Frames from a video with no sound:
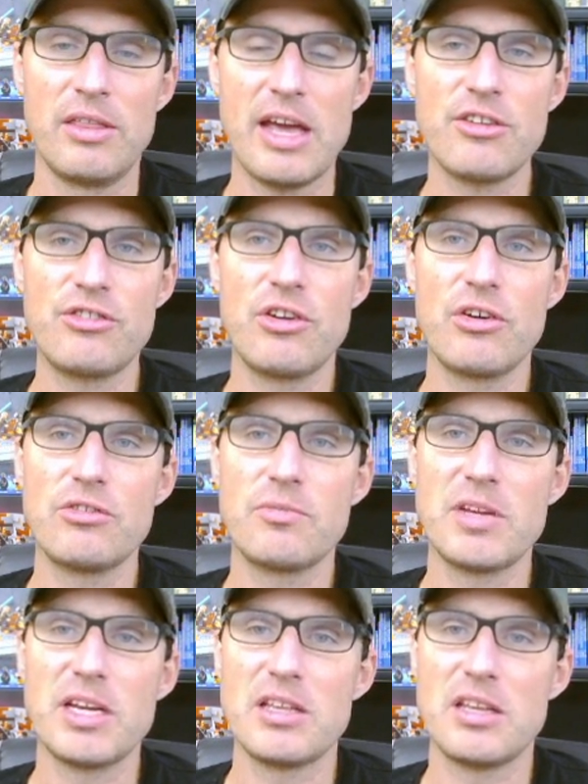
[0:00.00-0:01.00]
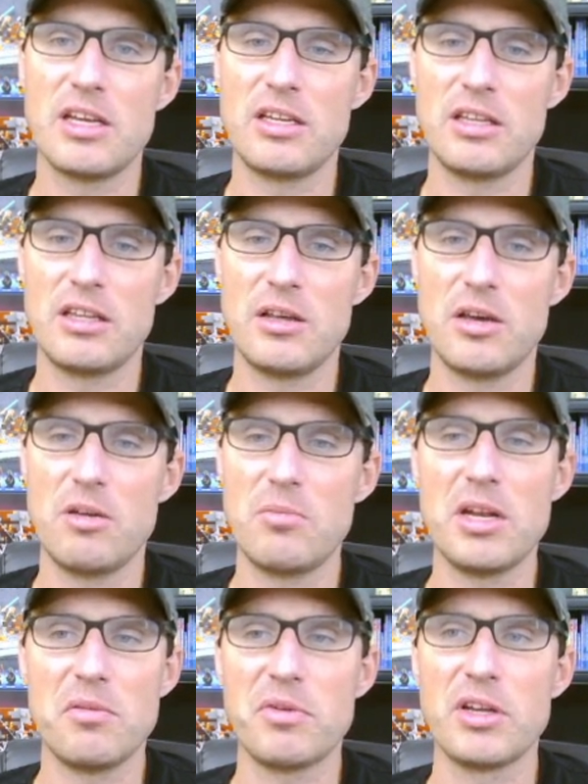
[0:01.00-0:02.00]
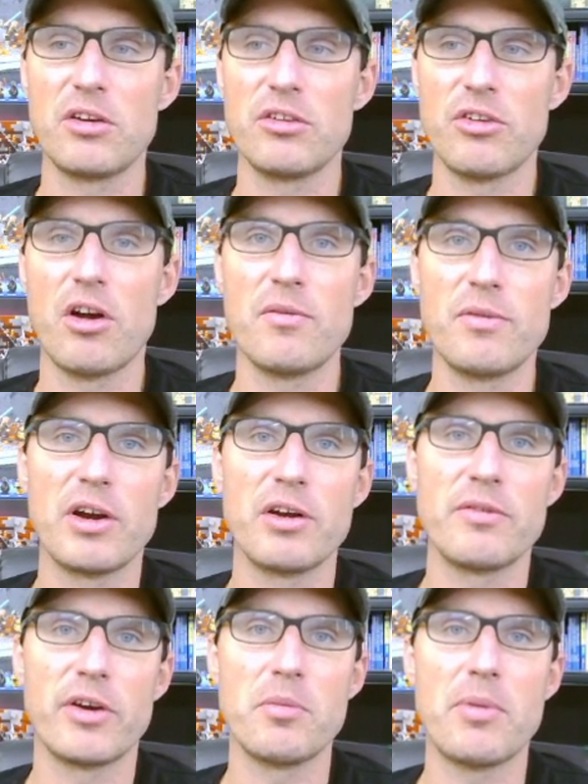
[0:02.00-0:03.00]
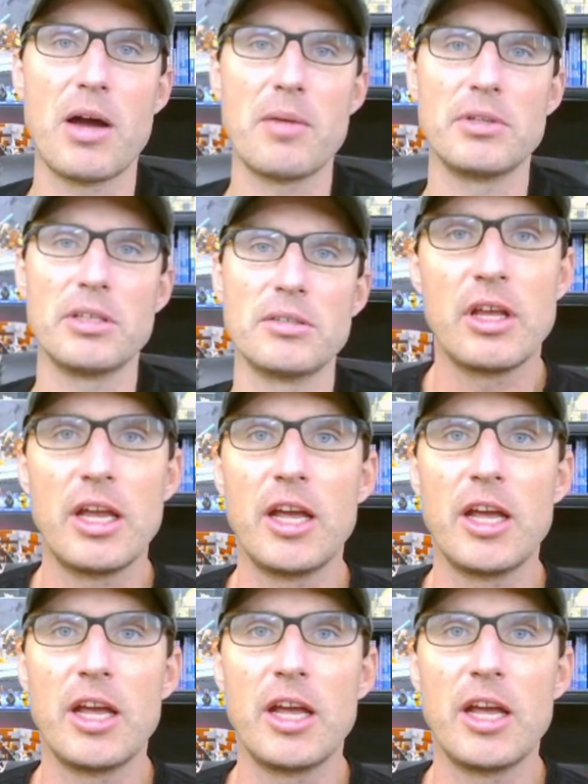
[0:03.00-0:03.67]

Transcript: That shows me that the minifigures are very, very popular.